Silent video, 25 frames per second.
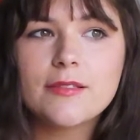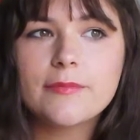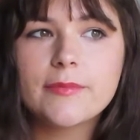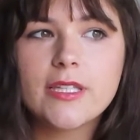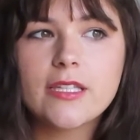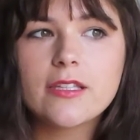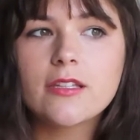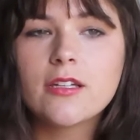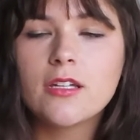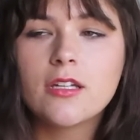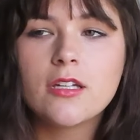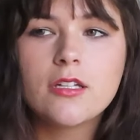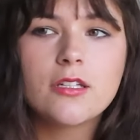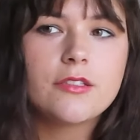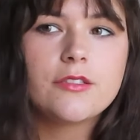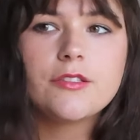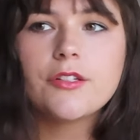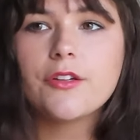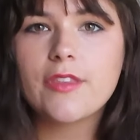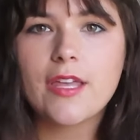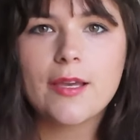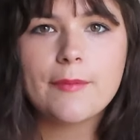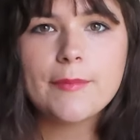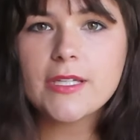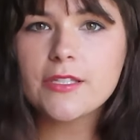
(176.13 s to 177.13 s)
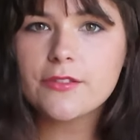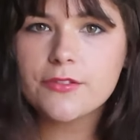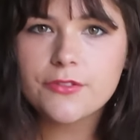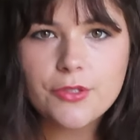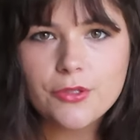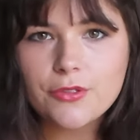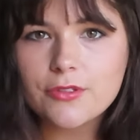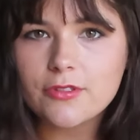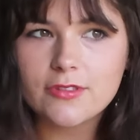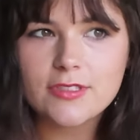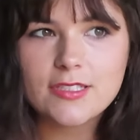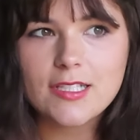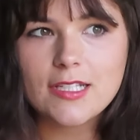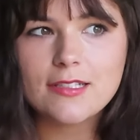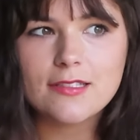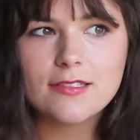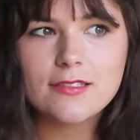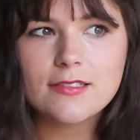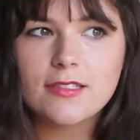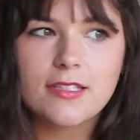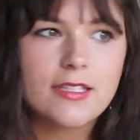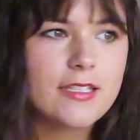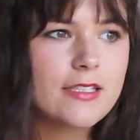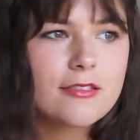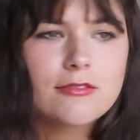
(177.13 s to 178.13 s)
I'm like, no, that makes total
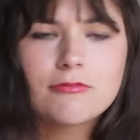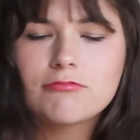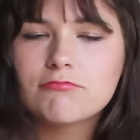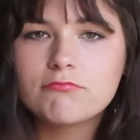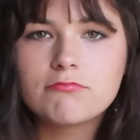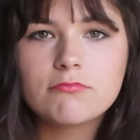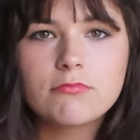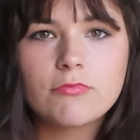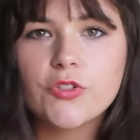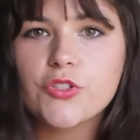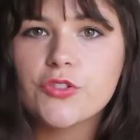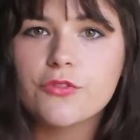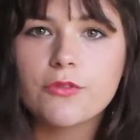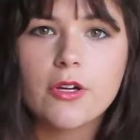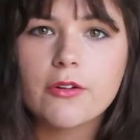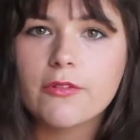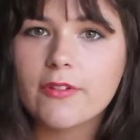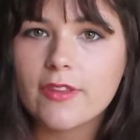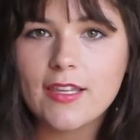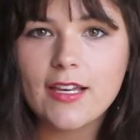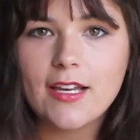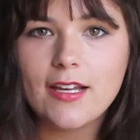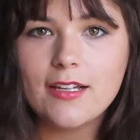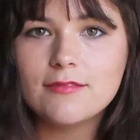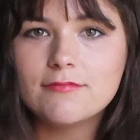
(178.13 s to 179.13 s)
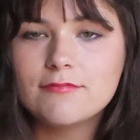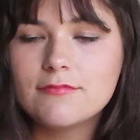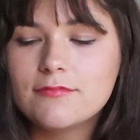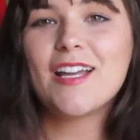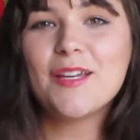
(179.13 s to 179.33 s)
sense. Like, what's wrong with that?